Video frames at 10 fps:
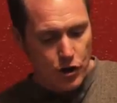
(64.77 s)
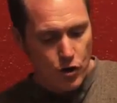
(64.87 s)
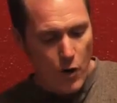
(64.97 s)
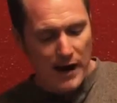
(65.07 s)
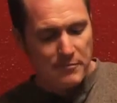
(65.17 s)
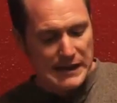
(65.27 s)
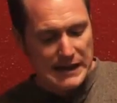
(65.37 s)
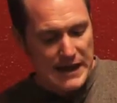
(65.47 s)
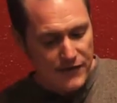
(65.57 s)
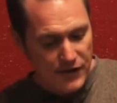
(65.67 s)
who had
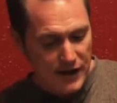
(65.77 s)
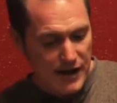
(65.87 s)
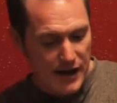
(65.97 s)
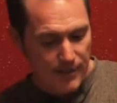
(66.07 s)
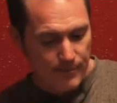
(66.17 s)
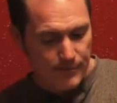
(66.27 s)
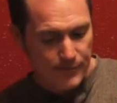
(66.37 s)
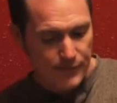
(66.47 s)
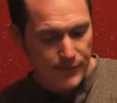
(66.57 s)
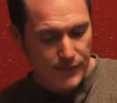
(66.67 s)
believed in him,
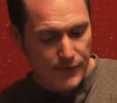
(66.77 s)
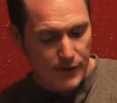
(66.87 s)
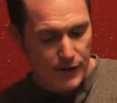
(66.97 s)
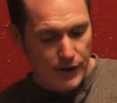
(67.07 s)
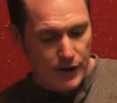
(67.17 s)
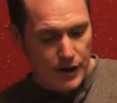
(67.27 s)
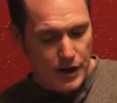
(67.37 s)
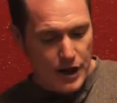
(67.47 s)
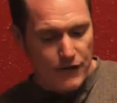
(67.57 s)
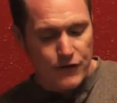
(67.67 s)

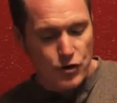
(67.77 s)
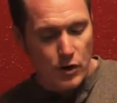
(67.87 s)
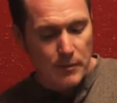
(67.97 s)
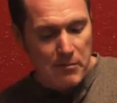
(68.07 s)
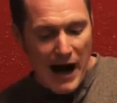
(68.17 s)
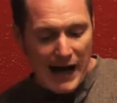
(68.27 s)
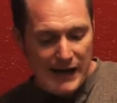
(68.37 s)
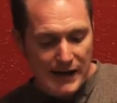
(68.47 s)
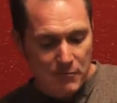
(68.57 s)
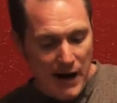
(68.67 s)
If you
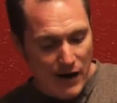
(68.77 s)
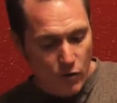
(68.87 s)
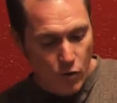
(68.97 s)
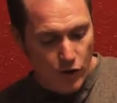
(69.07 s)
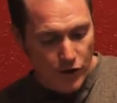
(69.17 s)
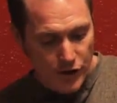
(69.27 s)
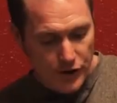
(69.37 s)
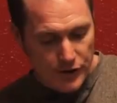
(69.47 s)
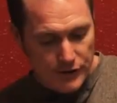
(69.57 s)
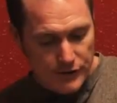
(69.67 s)
abide in my
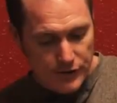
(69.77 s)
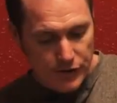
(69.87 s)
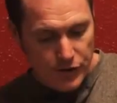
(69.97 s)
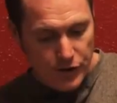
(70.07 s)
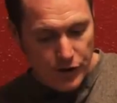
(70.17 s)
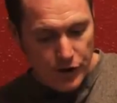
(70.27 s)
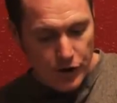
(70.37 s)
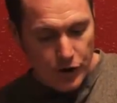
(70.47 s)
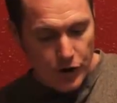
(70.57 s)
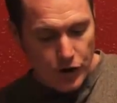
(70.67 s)
word,
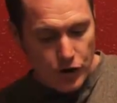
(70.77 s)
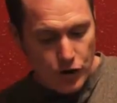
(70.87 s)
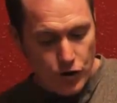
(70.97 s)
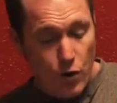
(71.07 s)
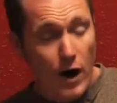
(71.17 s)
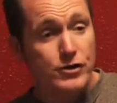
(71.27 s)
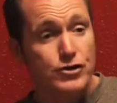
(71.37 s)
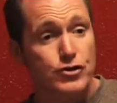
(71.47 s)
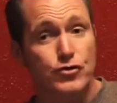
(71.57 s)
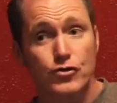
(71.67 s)
you are
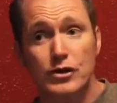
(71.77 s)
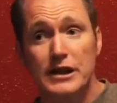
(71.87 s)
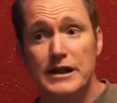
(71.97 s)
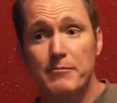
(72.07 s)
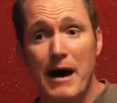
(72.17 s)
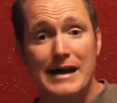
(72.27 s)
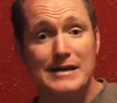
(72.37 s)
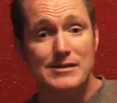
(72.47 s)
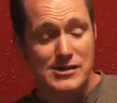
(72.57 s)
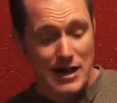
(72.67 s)
truly my
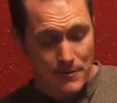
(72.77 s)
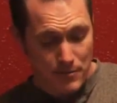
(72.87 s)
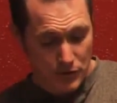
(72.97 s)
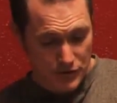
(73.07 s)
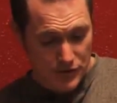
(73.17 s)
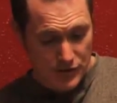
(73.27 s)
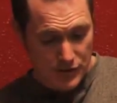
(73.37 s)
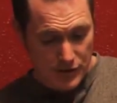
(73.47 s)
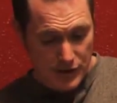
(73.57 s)
disciples,